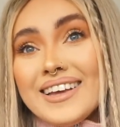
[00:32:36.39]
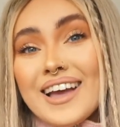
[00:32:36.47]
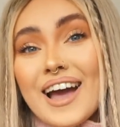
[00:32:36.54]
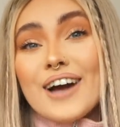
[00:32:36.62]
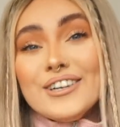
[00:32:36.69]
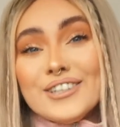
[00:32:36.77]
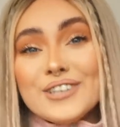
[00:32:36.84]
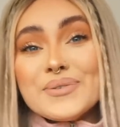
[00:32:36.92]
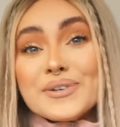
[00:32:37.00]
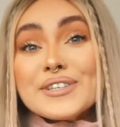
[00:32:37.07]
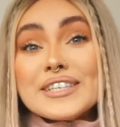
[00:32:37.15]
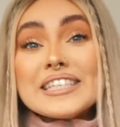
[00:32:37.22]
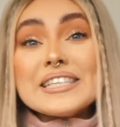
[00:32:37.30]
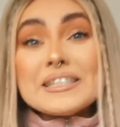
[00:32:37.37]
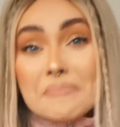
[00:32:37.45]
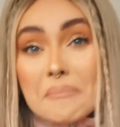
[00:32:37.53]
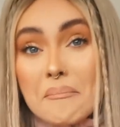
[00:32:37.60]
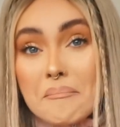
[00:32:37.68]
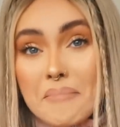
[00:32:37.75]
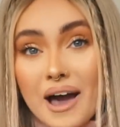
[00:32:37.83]
and you will
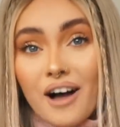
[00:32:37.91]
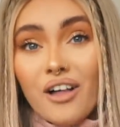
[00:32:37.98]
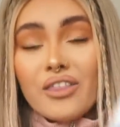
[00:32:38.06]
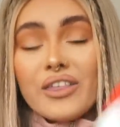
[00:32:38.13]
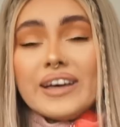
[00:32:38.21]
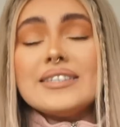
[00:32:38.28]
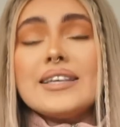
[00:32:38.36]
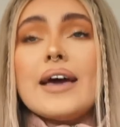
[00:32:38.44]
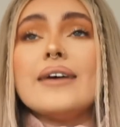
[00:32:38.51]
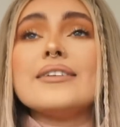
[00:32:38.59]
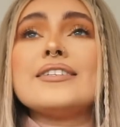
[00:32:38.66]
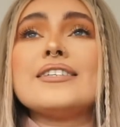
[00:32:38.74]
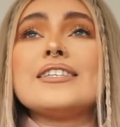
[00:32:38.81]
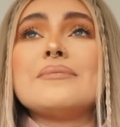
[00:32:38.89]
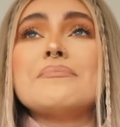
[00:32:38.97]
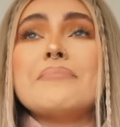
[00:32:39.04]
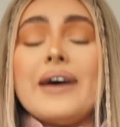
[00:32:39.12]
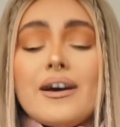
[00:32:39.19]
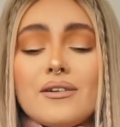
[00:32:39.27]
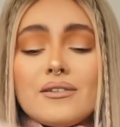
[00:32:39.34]
smell this. It
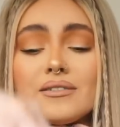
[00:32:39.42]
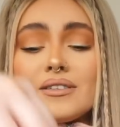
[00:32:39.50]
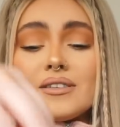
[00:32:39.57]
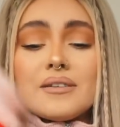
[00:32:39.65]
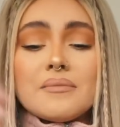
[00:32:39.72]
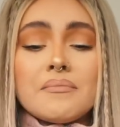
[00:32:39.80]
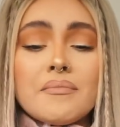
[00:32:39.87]
smells